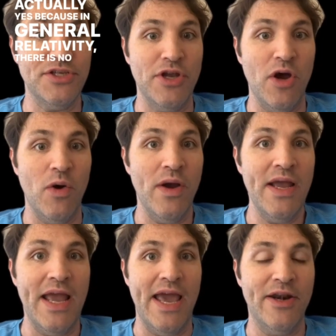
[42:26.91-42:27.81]
no
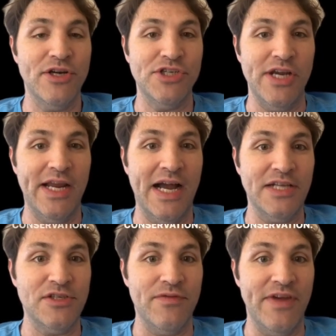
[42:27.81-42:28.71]
energy
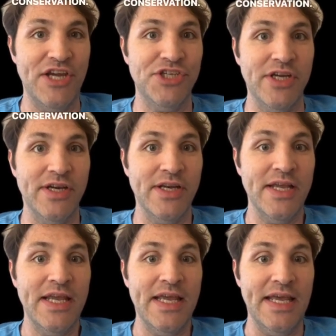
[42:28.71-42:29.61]
conservation.
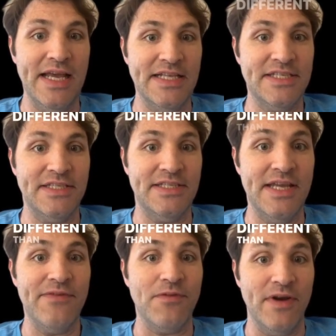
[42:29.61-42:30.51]
It's
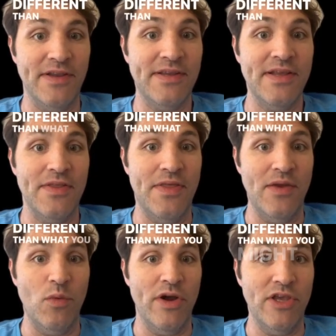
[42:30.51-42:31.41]
different
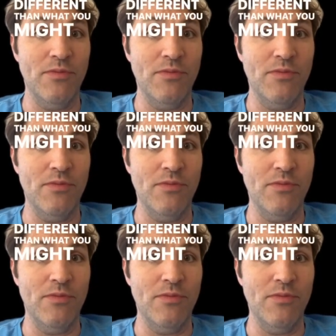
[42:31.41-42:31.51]
than what you